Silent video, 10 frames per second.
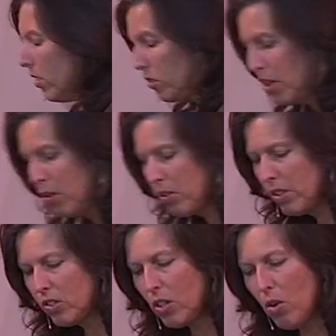So,
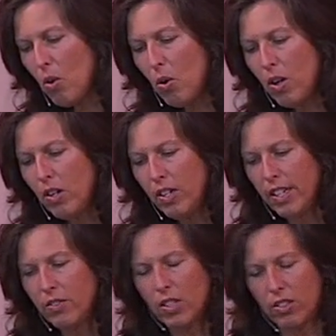so order
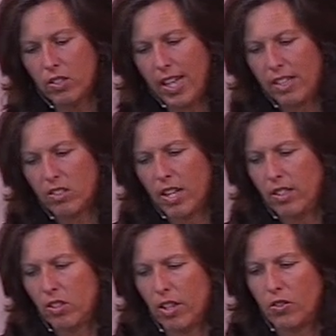gives us that
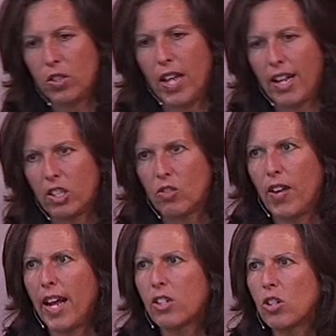sense of
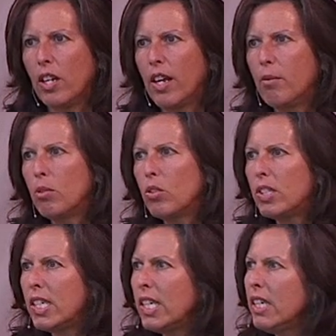satisfaction, and
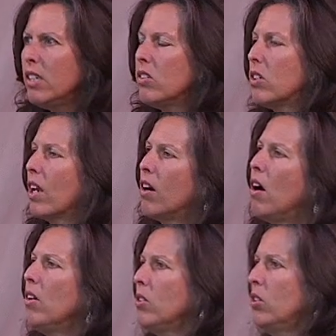routines can
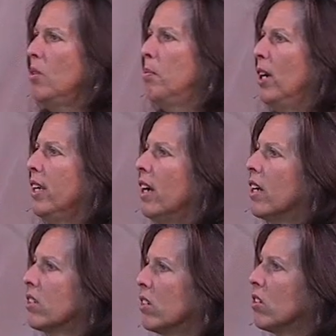also bring
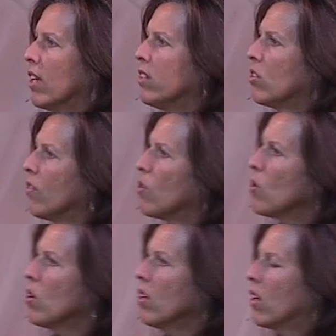us a sense of
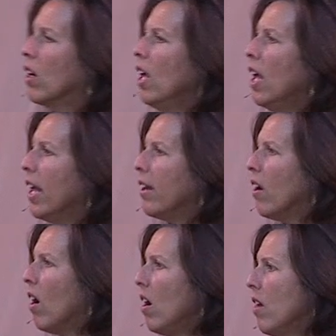order, and
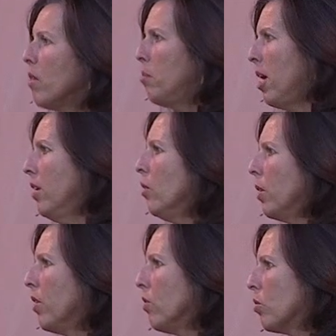all the better
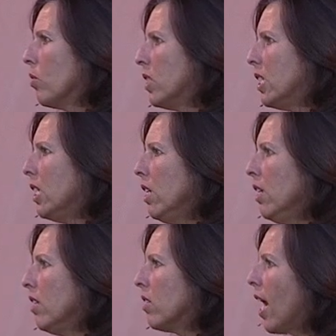when those
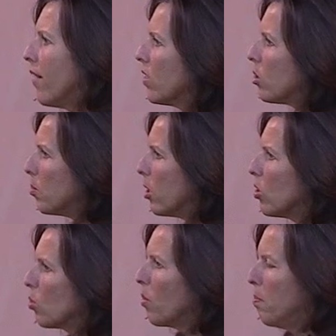routines have a
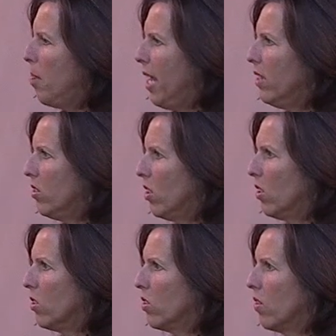spiritual
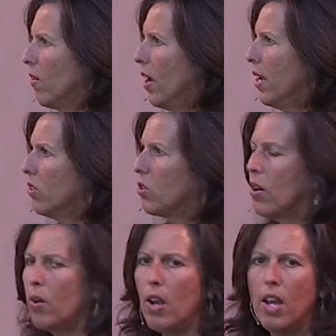basis, right?
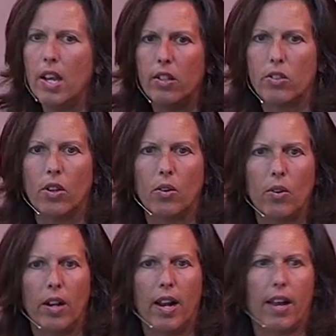So
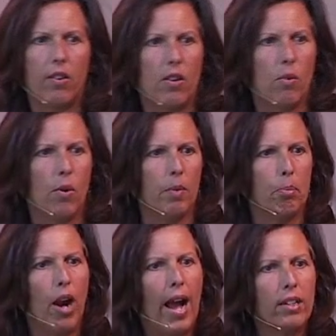so I, I, don't know what
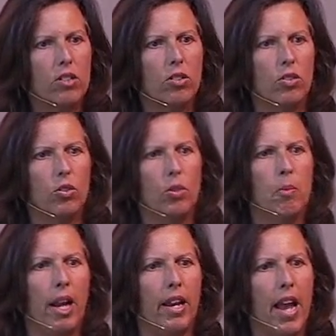practices you
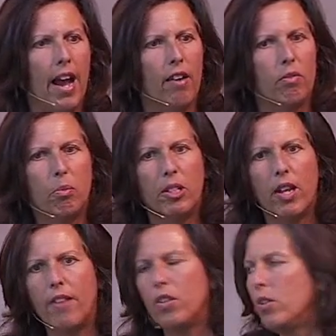might have, but
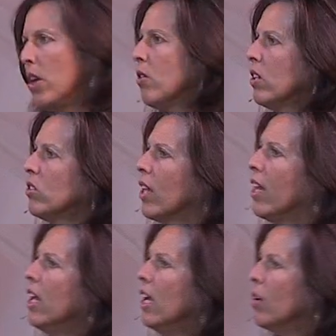have you noticed
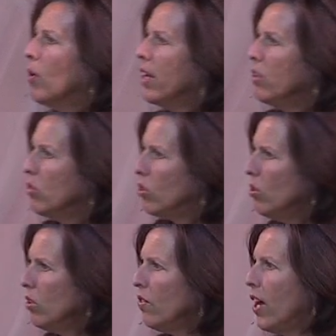that when you
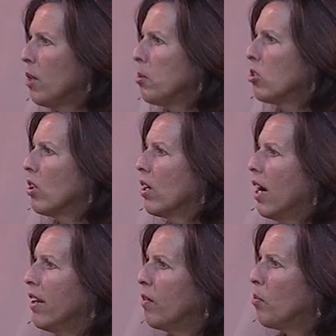do develop a certain
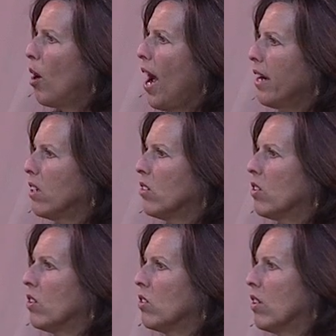kind of practice,
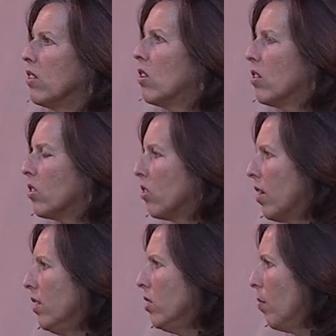there's a, there's a
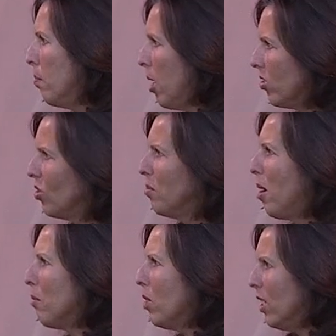sense of muscle
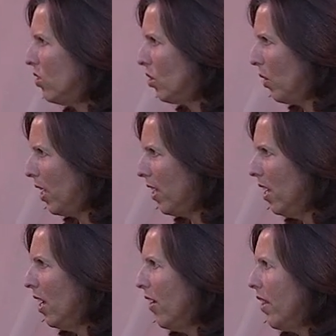memory to it,
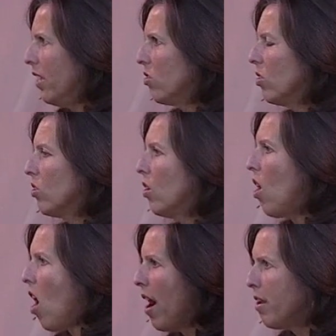that it's just an
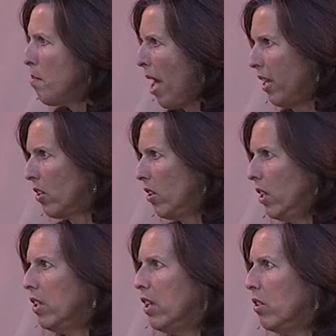automatic
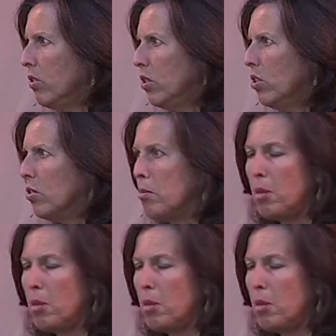thing that you do.